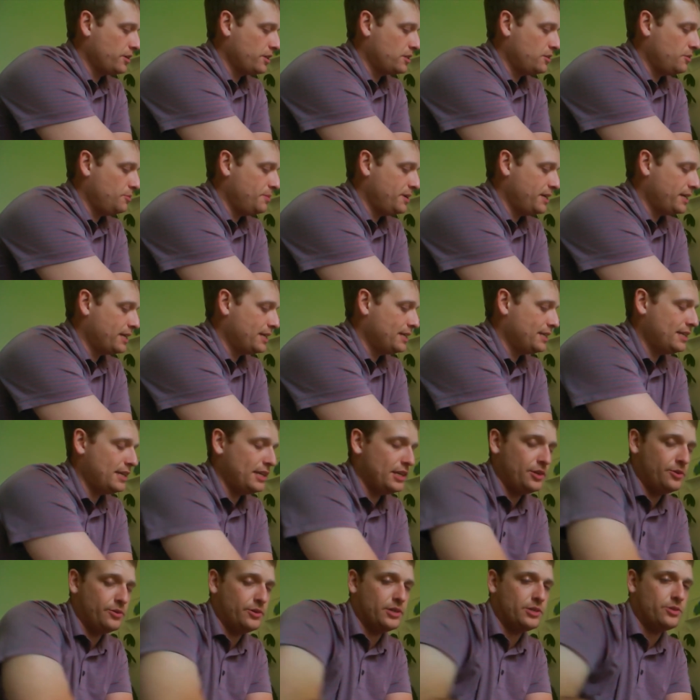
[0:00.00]
be
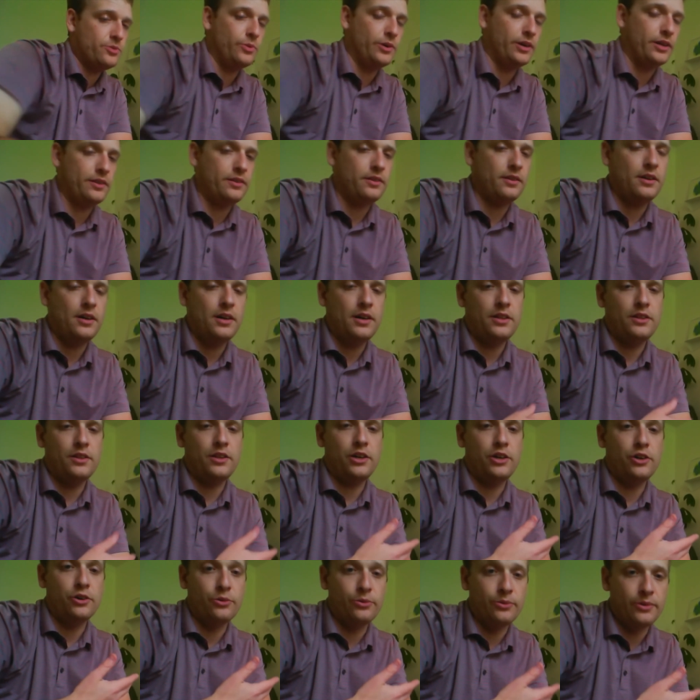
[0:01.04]
continuous with
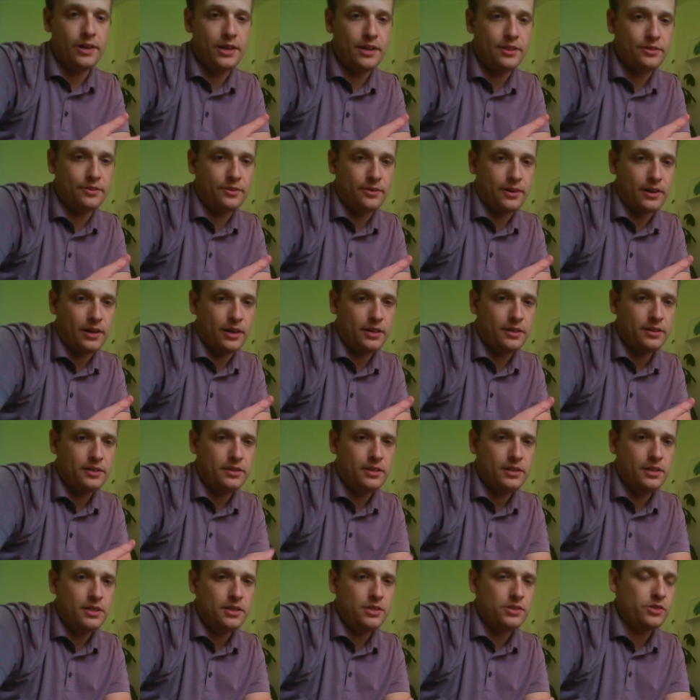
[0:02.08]
the urethra.
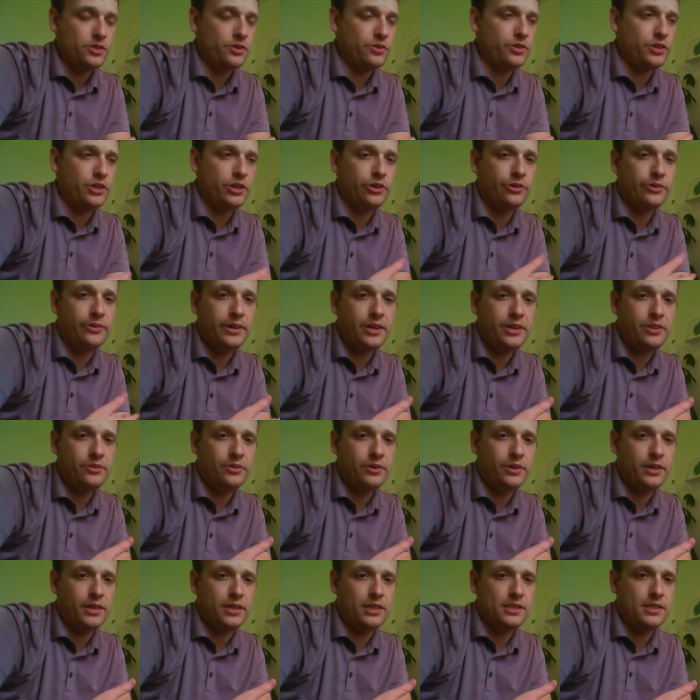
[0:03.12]
So the
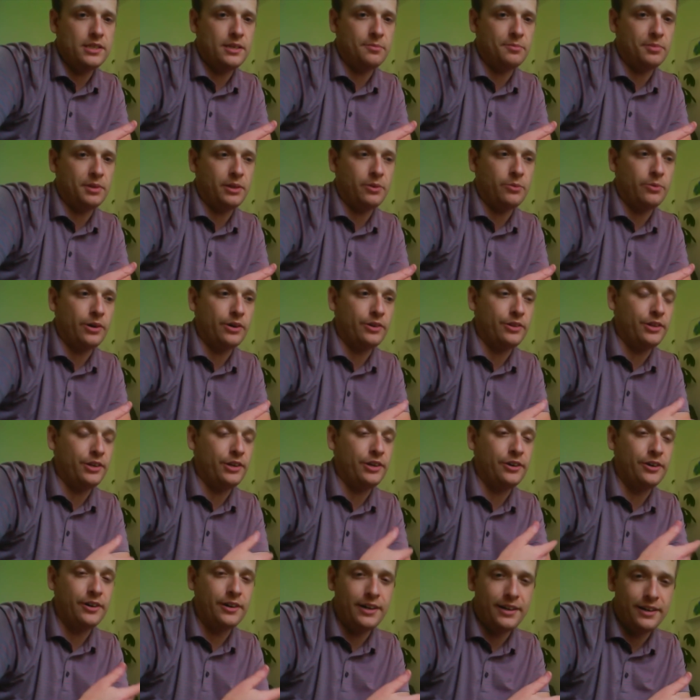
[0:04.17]
urethra is simply where the
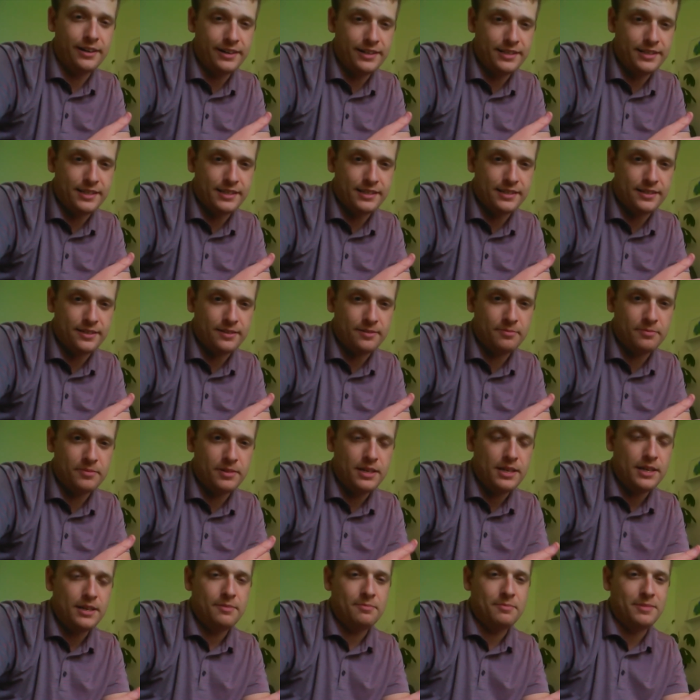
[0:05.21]
urinary system
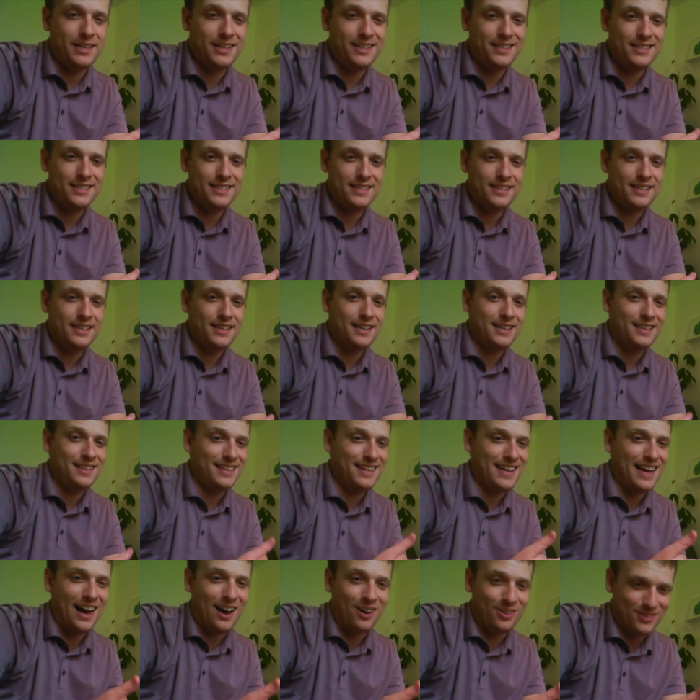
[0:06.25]
meets
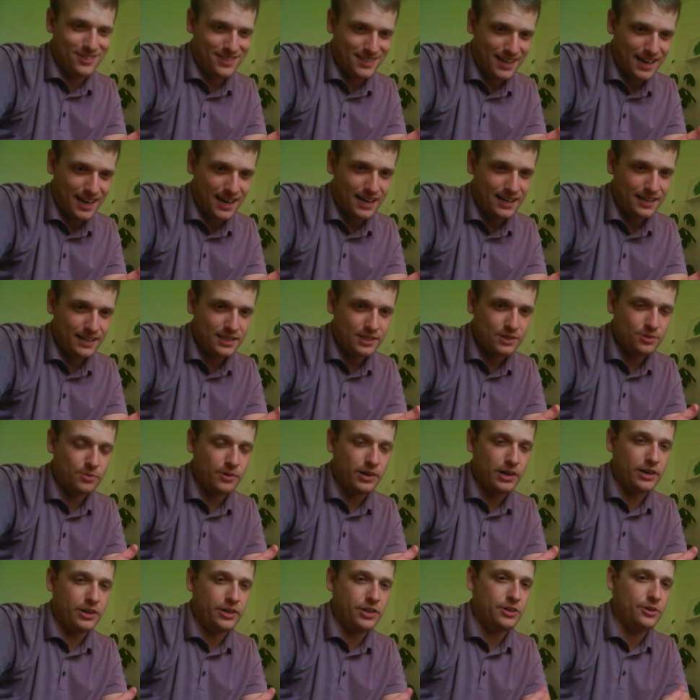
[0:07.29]
the outside. It's
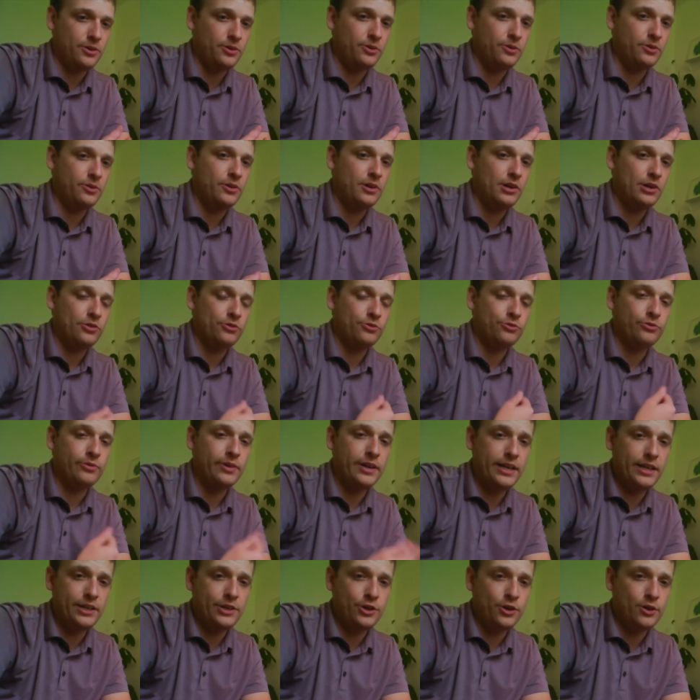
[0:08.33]
where you
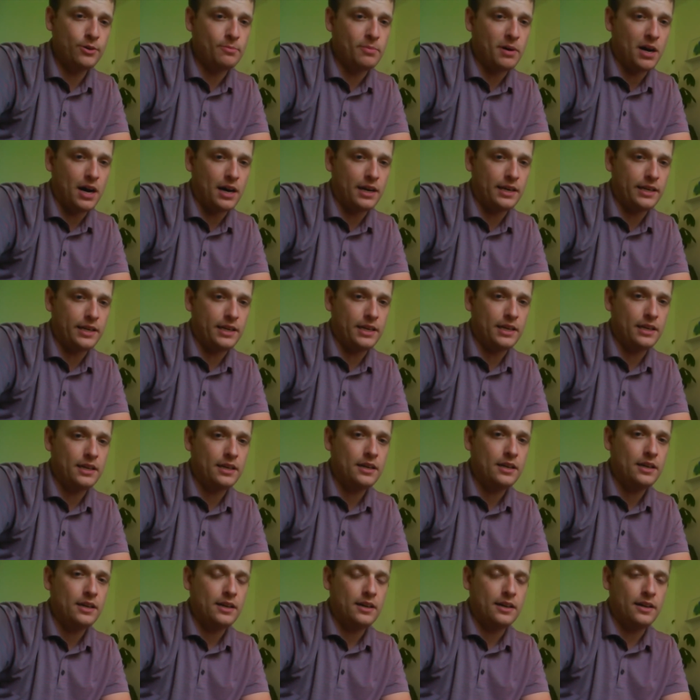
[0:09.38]
rid your body
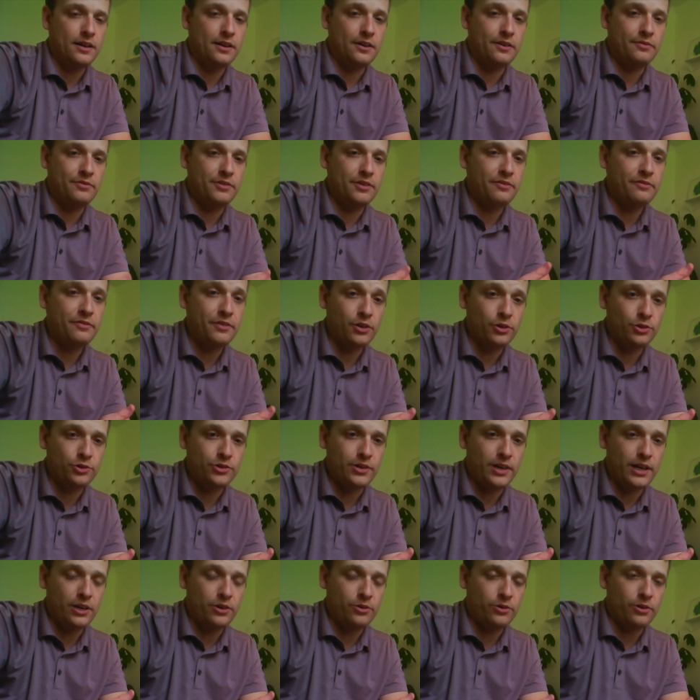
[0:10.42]
of the
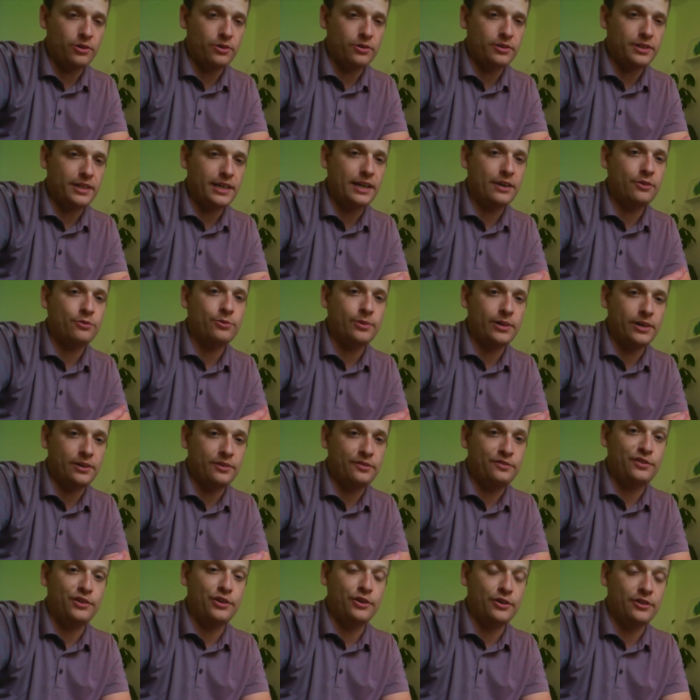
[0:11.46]
filtrate, or get rid
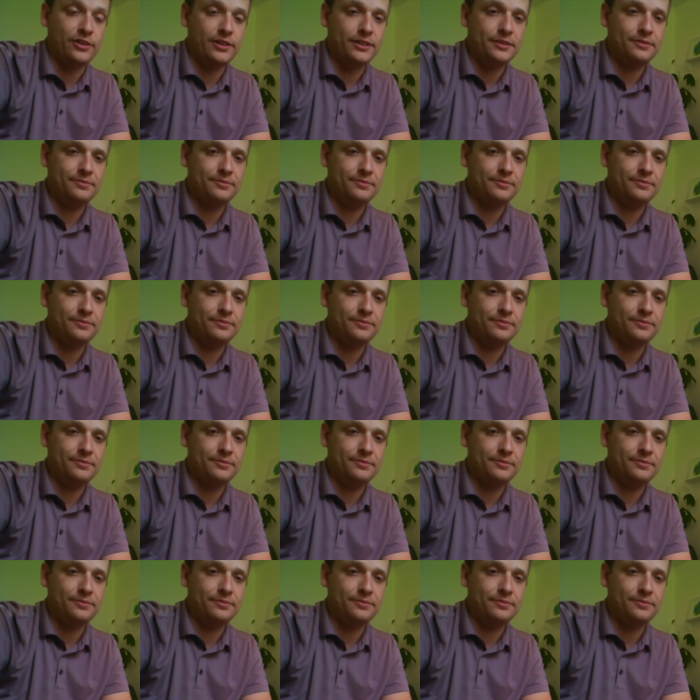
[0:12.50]
of urine.